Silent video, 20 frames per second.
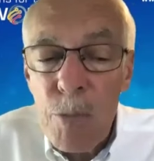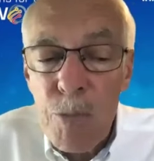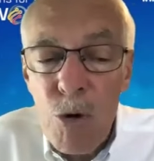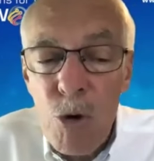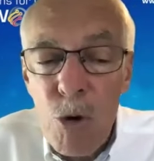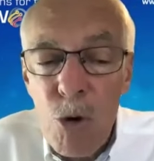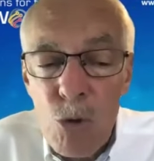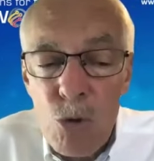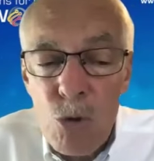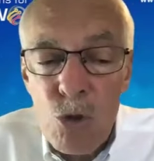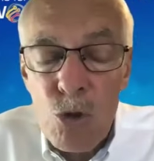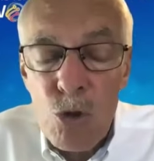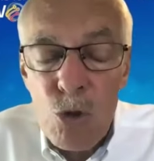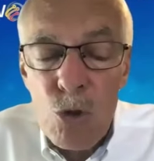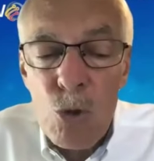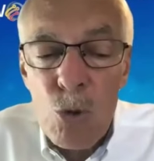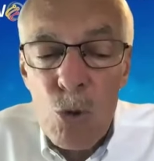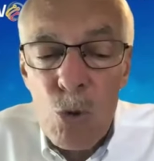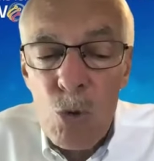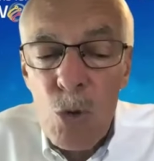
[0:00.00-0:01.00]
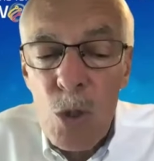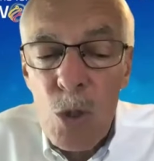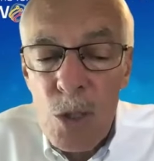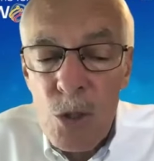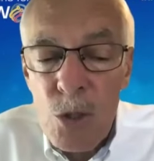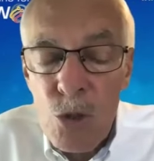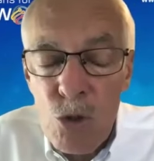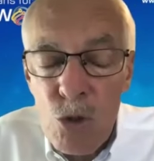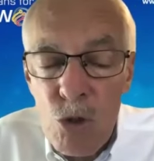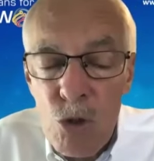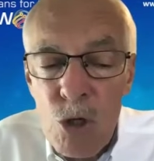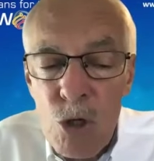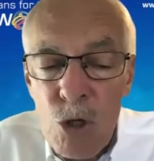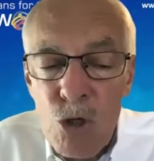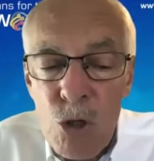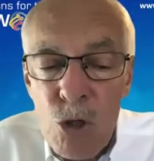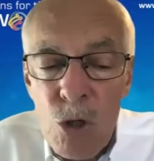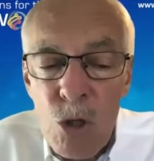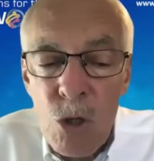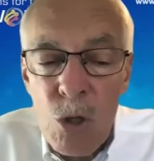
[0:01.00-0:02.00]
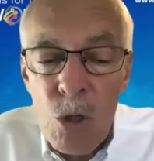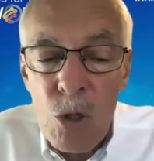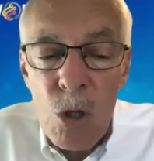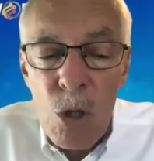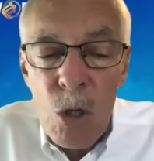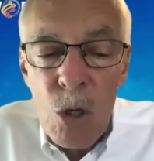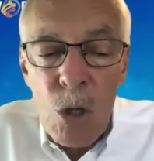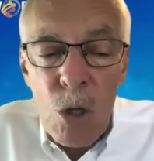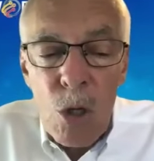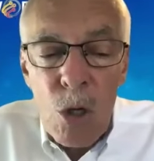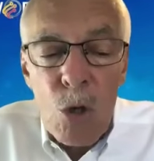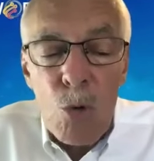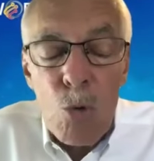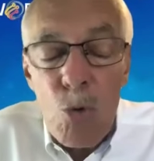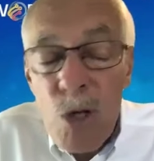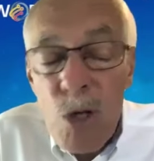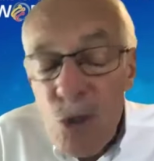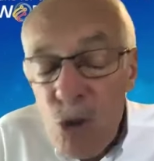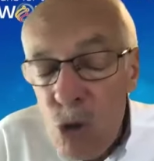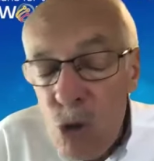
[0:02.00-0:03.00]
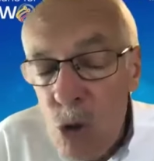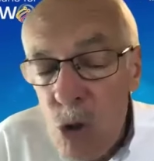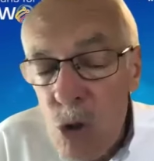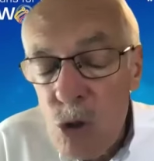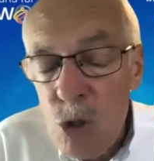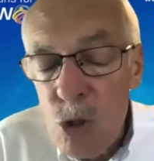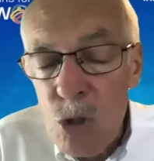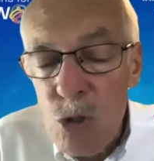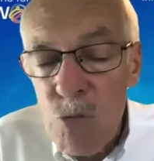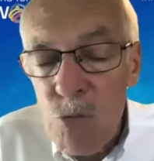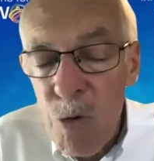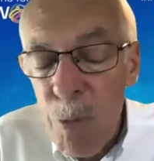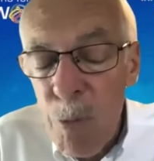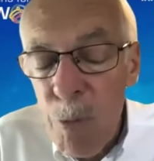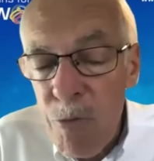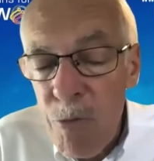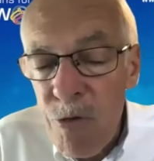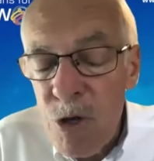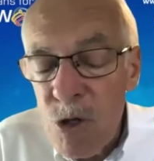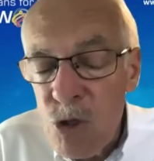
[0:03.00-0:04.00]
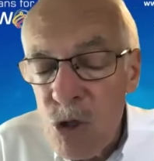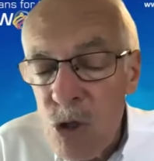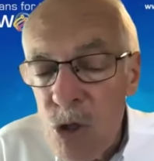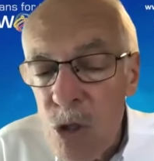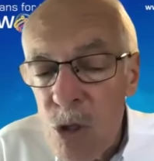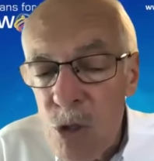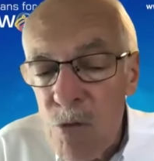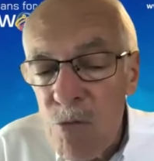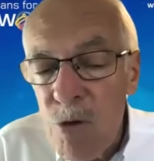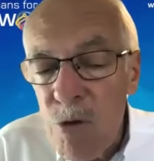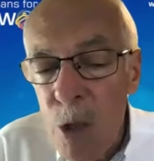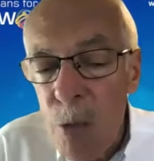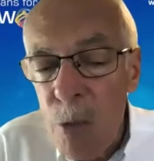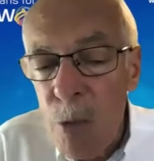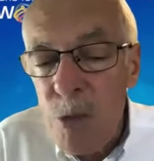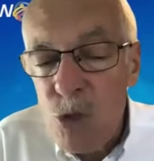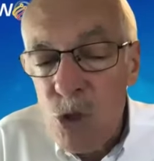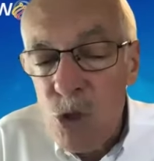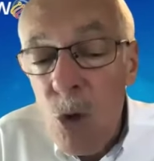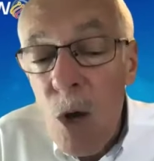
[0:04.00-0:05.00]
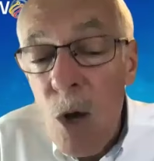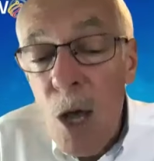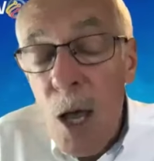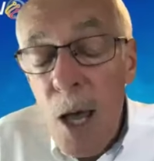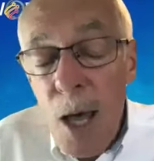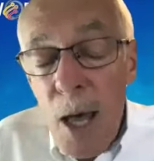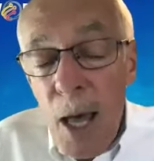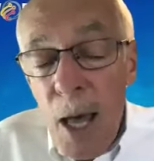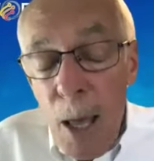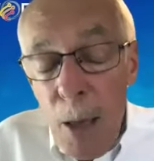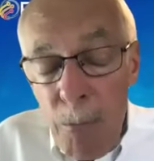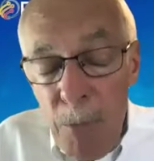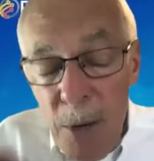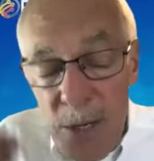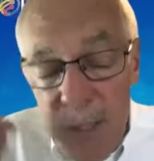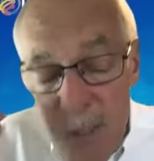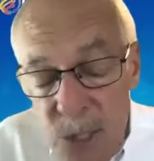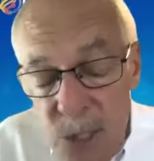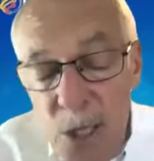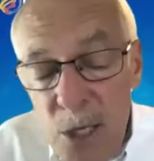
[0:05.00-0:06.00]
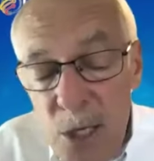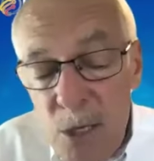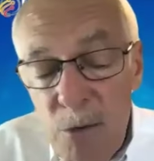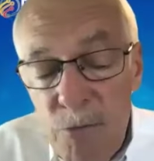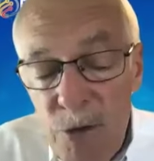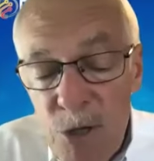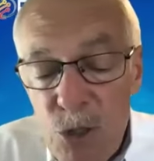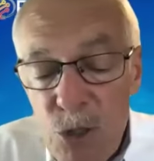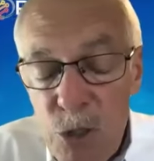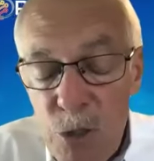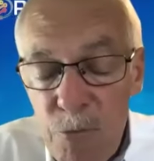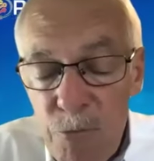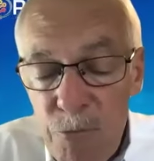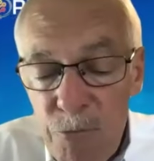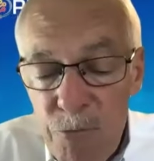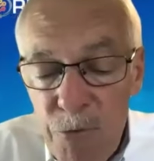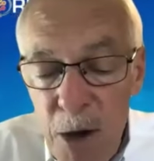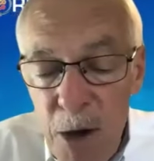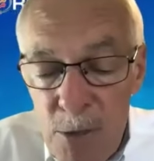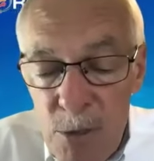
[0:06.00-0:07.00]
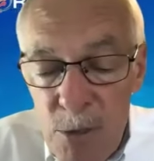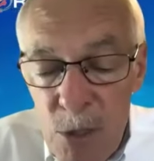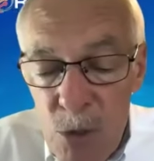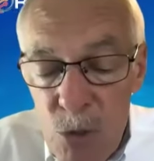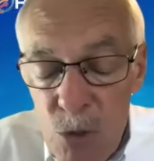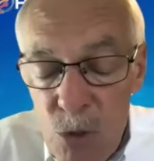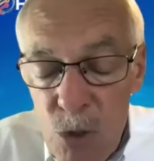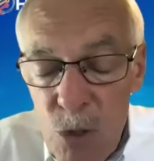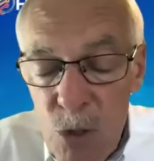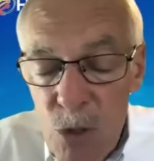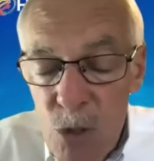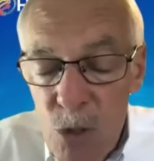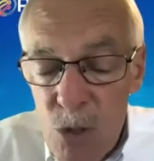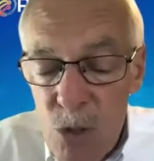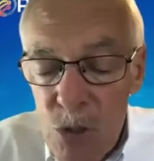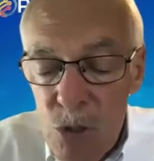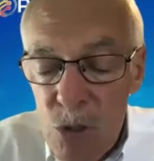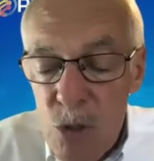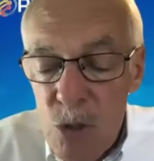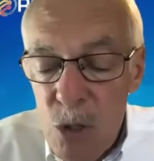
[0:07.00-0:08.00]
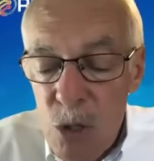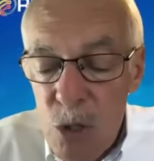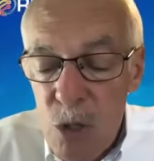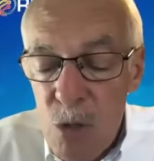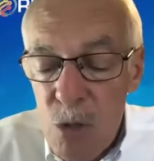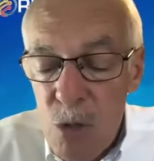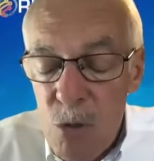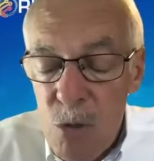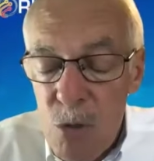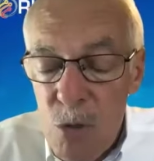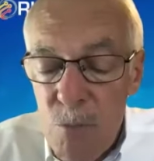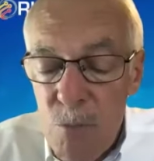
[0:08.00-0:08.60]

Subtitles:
approach to instructional resources for professional development. So my thinking eventually followed the